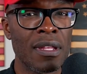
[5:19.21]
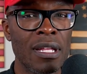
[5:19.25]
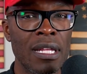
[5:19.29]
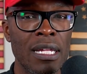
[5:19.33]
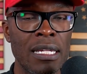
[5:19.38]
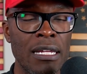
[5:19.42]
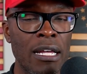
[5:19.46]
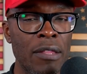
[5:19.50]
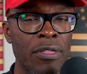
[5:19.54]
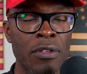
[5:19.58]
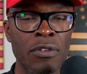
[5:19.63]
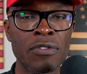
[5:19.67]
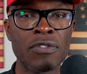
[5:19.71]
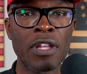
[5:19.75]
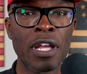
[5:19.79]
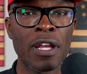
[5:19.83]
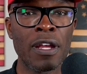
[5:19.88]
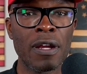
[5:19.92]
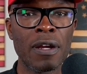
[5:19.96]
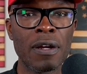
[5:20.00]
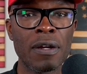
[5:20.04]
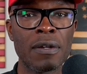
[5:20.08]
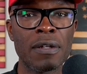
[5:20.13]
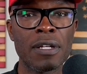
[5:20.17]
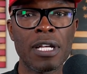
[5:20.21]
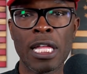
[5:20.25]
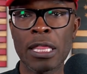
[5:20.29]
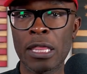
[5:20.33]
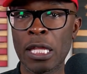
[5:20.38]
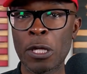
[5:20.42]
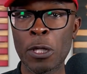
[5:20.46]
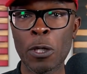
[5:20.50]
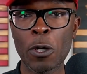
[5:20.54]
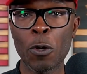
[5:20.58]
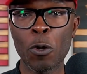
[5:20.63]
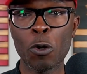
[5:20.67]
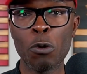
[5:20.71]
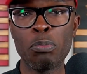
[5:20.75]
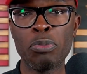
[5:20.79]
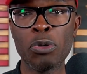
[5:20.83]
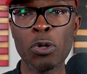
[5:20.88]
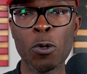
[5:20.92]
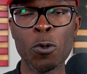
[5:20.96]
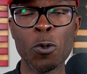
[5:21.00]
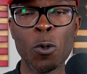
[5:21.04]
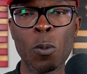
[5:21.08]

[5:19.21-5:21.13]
Nothing's there. And then the whole build the